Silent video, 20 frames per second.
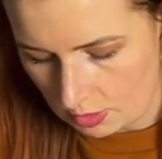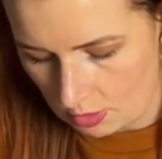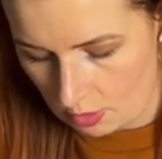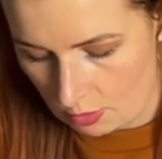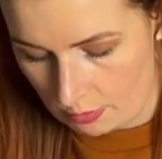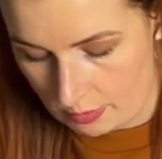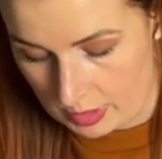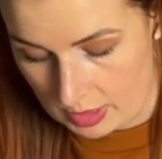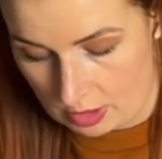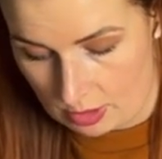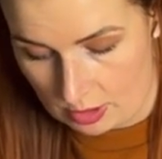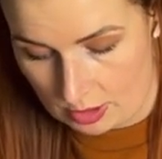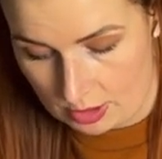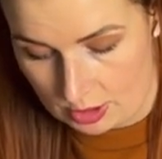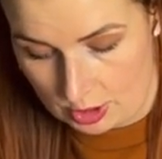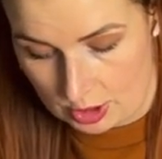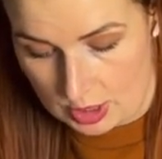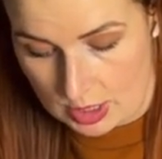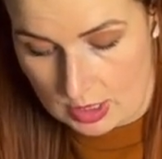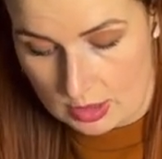oh my
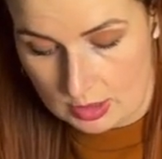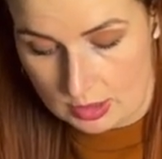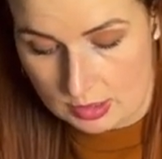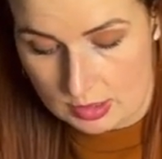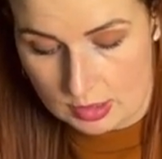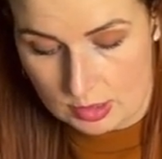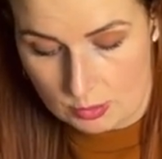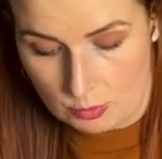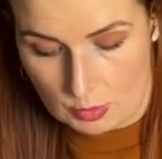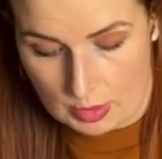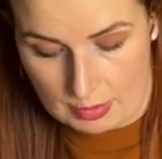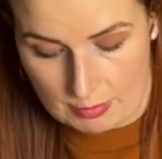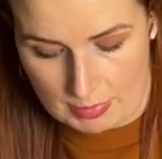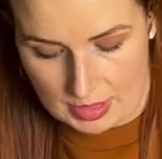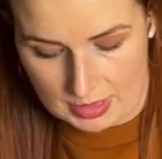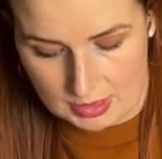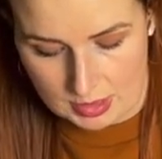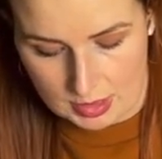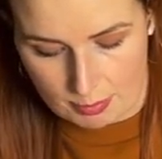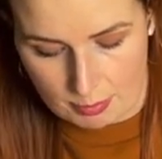gosh. This is one
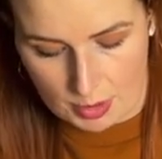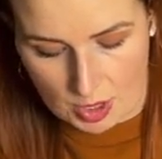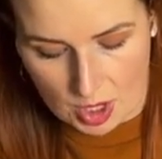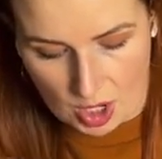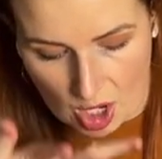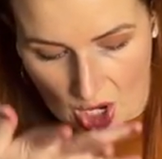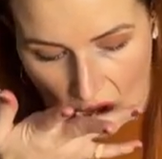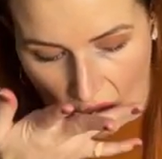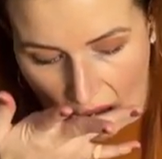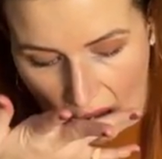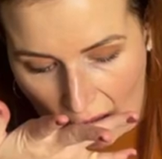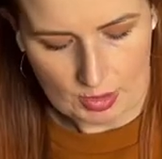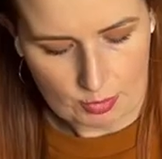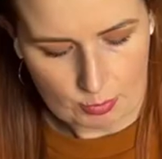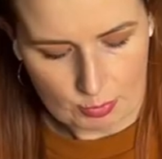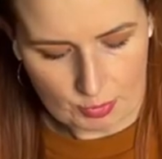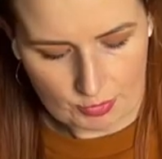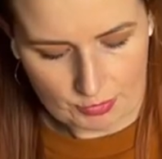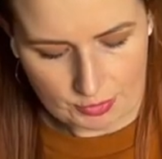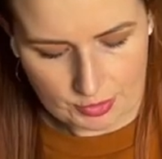messy burger. I
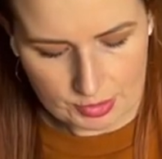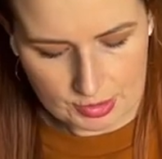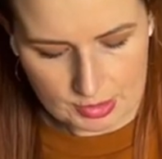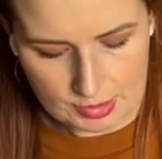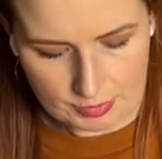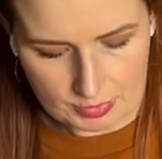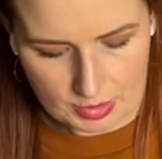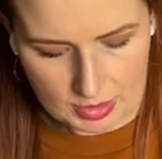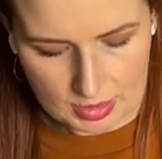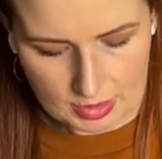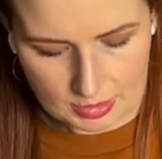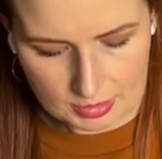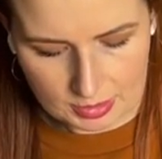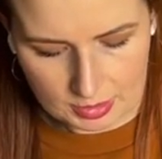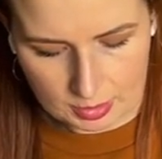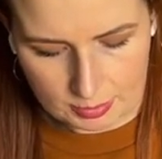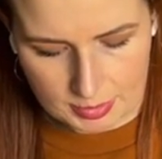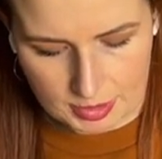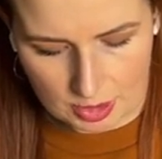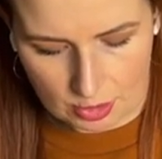prefer something a
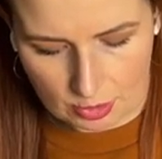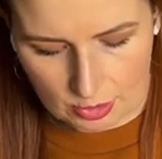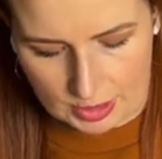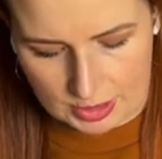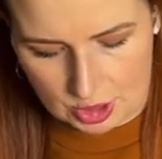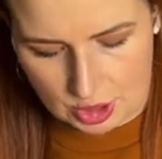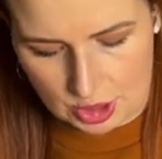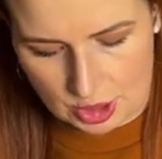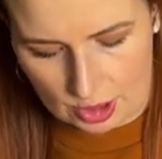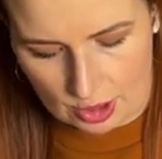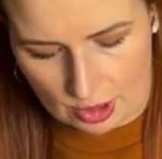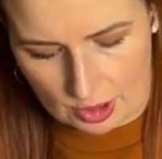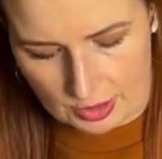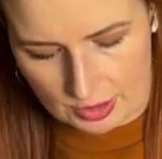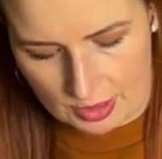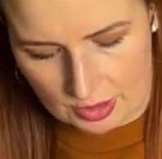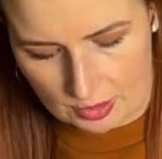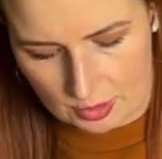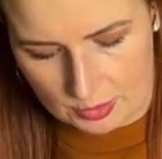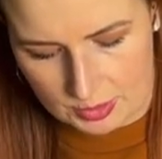little bit crunchier. All
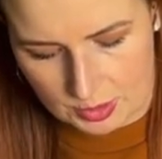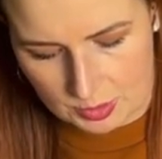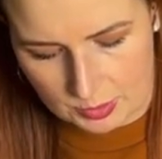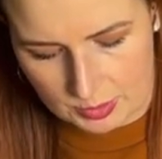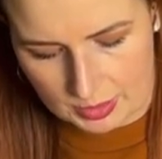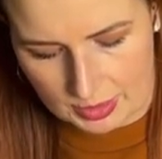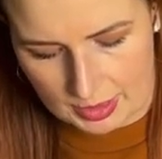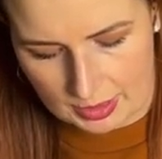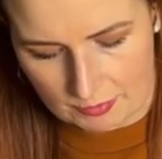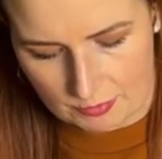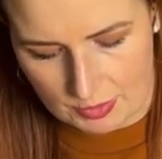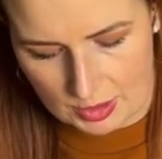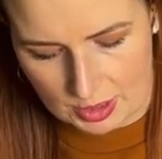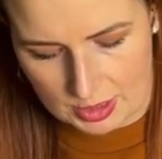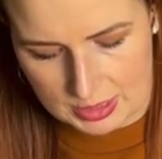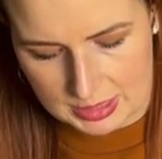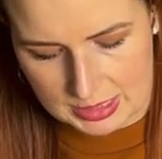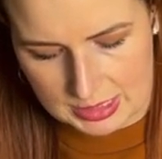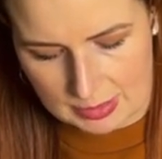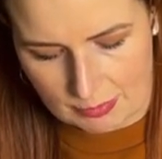the other ones were like very
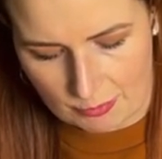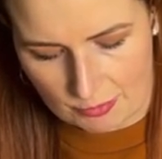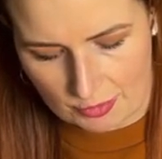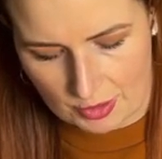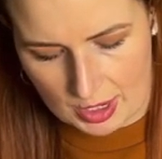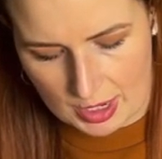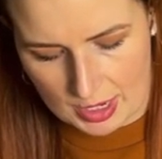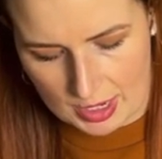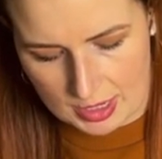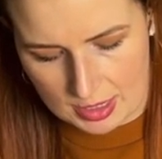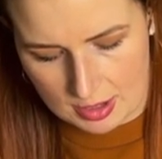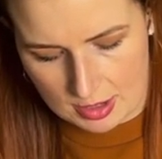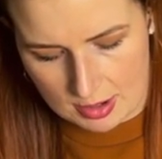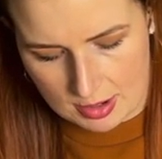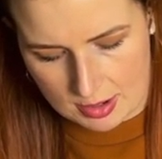deep fried.